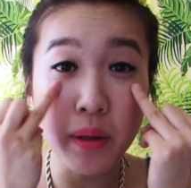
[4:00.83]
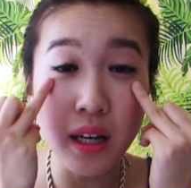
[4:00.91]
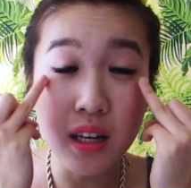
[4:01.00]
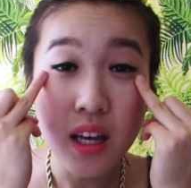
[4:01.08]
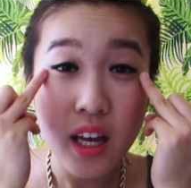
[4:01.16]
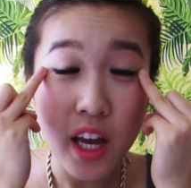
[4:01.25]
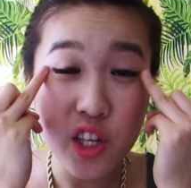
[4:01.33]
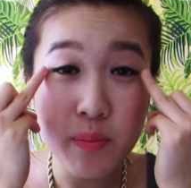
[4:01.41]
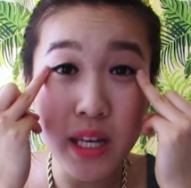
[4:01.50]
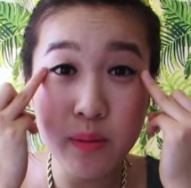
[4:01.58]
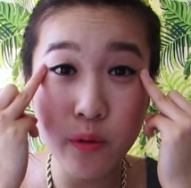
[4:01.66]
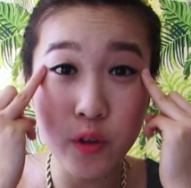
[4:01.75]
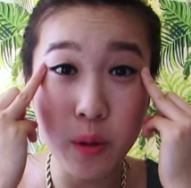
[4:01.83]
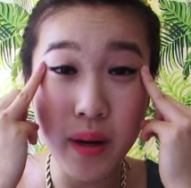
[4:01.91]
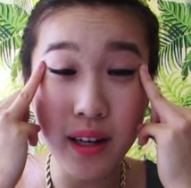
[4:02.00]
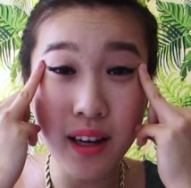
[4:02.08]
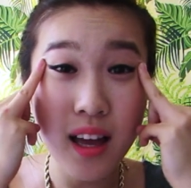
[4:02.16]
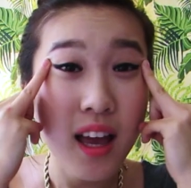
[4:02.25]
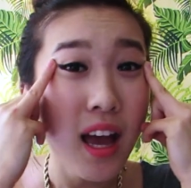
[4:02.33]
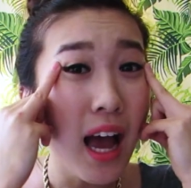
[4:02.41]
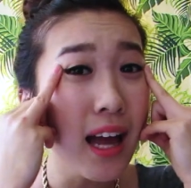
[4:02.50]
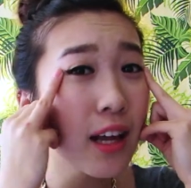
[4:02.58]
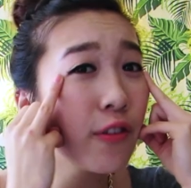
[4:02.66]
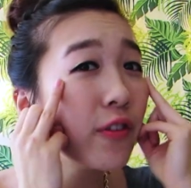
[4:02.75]
But it just makes me feel better. And
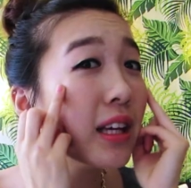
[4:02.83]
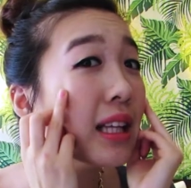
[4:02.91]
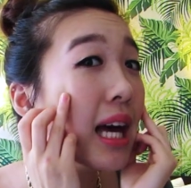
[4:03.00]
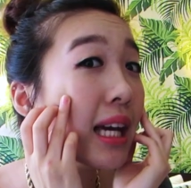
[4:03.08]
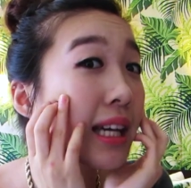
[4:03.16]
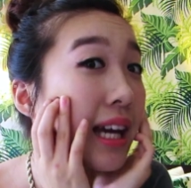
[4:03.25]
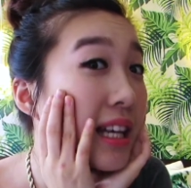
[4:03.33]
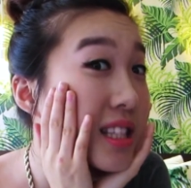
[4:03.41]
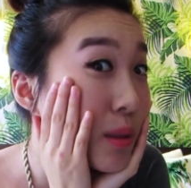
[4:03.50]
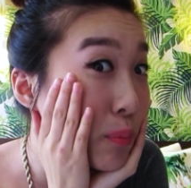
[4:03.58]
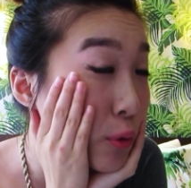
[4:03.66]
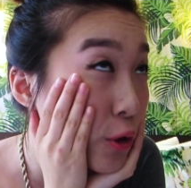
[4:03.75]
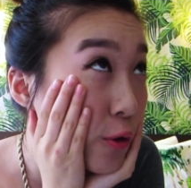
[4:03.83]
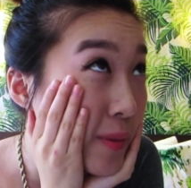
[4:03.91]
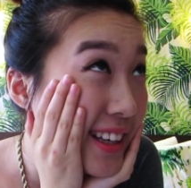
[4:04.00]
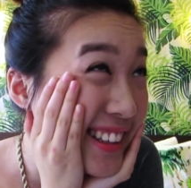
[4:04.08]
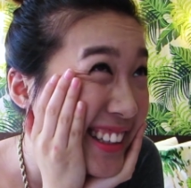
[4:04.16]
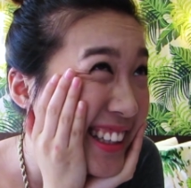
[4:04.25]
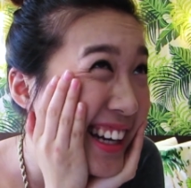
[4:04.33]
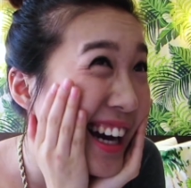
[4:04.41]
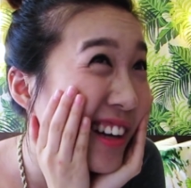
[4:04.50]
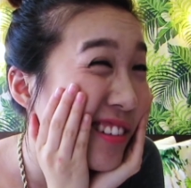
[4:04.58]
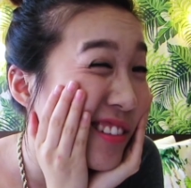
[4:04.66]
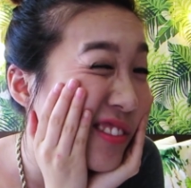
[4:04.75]
I feel like it's improving. Like
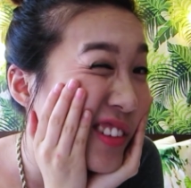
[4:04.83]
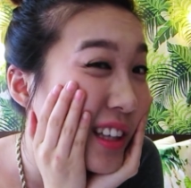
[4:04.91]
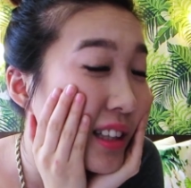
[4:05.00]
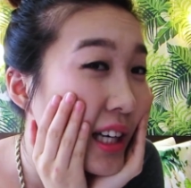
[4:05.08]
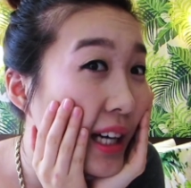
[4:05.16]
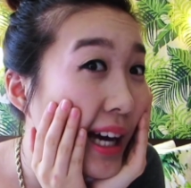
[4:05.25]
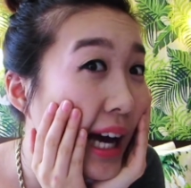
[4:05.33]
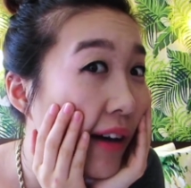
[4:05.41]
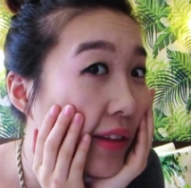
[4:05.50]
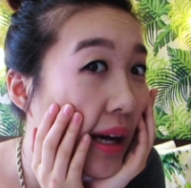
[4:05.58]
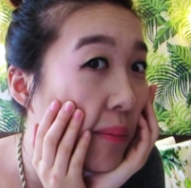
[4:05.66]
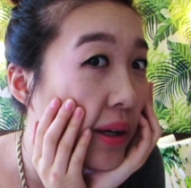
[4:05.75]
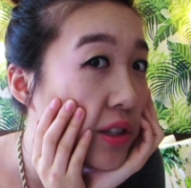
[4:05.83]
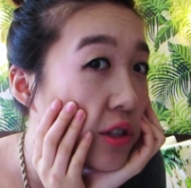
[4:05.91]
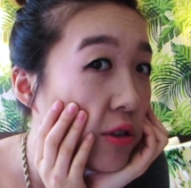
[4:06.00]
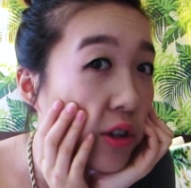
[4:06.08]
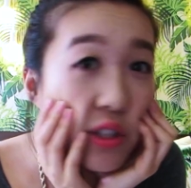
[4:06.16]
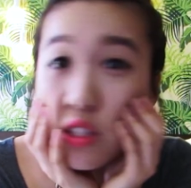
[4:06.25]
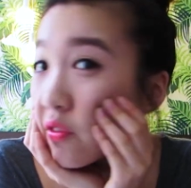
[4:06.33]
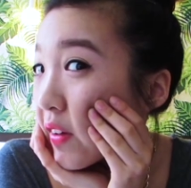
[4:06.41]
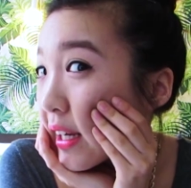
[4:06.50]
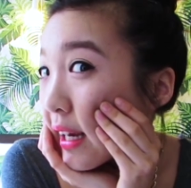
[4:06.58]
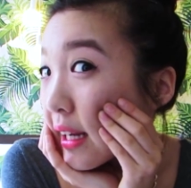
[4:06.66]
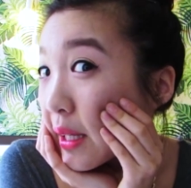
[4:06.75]
I don't feel like I have that much crow's
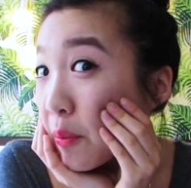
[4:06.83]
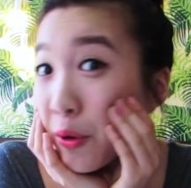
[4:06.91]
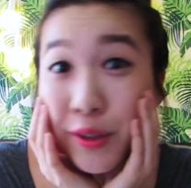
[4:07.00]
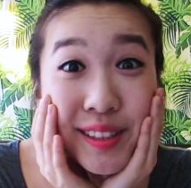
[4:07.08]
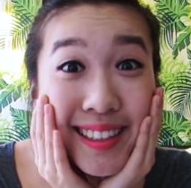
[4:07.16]
feet anymore.